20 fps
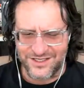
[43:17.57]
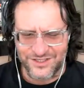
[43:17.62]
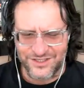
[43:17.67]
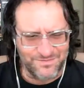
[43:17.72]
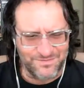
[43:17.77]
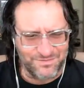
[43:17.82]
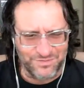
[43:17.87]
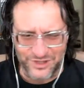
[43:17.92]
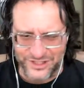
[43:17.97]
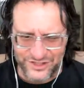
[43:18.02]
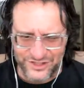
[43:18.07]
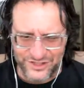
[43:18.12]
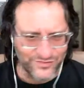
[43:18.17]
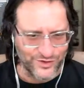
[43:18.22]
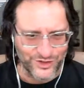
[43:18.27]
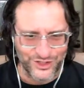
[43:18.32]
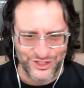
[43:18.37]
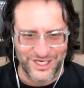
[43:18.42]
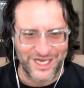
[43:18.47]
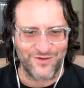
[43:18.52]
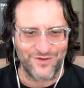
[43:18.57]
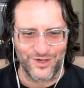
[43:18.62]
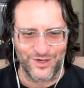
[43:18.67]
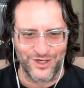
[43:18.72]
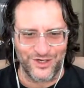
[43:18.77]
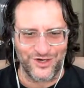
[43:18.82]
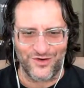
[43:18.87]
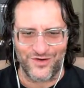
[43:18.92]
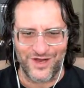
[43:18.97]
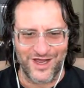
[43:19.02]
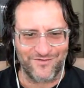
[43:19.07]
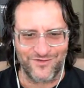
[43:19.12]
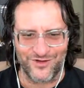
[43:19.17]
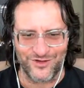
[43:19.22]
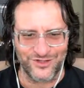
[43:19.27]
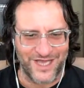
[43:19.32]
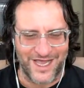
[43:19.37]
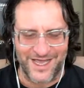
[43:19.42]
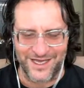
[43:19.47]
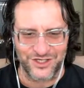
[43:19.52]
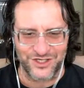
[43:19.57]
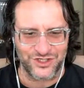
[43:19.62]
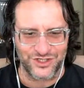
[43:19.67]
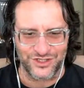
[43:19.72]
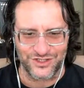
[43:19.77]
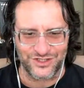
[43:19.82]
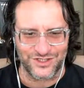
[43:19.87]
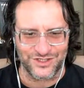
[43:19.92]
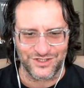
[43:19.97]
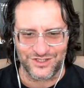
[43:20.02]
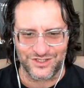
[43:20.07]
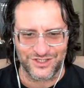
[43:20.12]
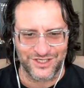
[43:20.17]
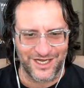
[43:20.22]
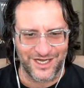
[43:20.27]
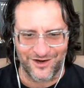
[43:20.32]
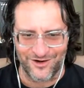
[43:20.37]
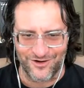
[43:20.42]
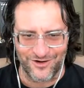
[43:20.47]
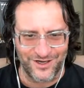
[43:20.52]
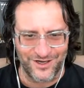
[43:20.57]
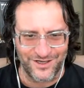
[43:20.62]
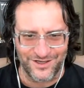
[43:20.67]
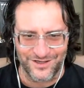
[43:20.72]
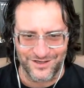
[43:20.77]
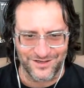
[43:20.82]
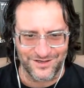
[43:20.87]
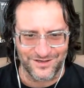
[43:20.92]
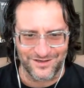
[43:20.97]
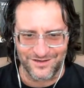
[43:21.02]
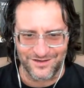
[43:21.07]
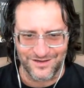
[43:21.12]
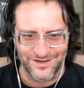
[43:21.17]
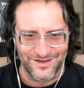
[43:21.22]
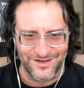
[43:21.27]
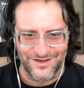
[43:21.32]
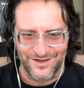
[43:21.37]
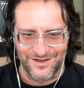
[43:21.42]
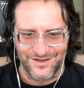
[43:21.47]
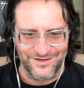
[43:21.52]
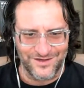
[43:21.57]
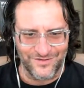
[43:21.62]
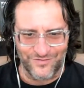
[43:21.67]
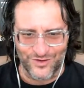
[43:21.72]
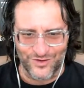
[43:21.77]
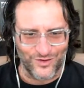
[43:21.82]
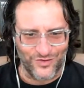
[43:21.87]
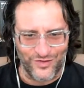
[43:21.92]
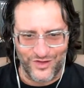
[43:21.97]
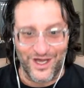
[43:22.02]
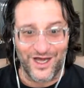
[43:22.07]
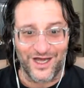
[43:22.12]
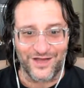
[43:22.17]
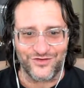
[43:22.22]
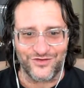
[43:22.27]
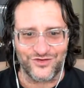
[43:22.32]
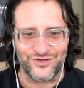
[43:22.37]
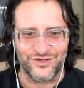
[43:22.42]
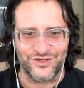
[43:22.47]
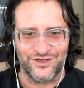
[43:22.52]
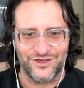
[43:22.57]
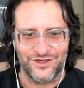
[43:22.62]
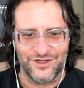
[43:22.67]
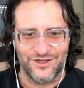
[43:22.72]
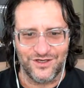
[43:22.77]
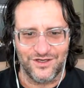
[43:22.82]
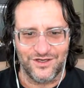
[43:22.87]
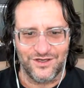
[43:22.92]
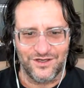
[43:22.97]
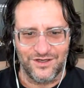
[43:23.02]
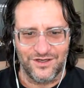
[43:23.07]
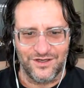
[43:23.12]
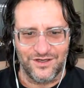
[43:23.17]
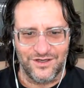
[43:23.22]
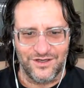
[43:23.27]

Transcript: You're not trying to get to this blissful state where you don't have those anxious and scary and difficult thoughts.